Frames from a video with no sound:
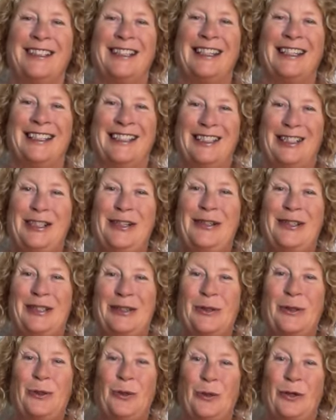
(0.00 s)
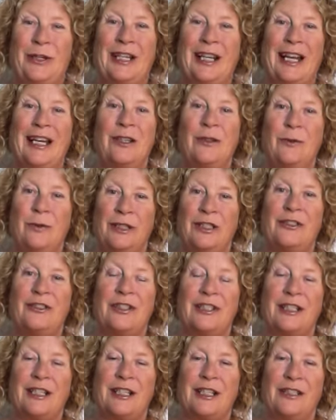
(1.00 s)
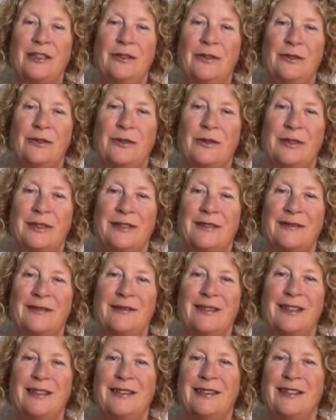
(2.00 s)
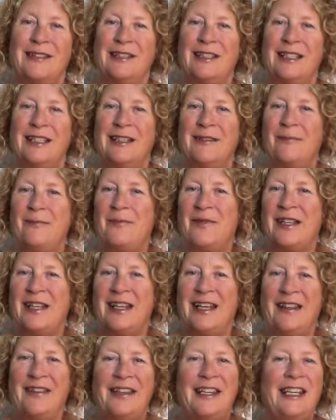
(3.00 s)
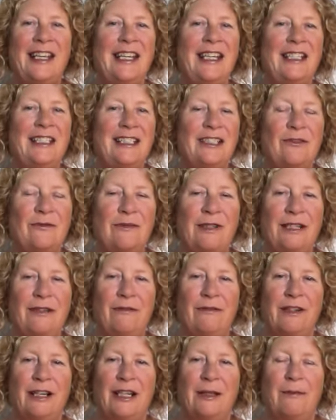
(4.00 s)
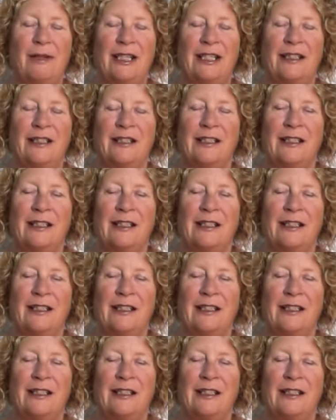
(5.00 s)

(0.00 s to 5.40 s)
including all the language that I use and the ease in reframing,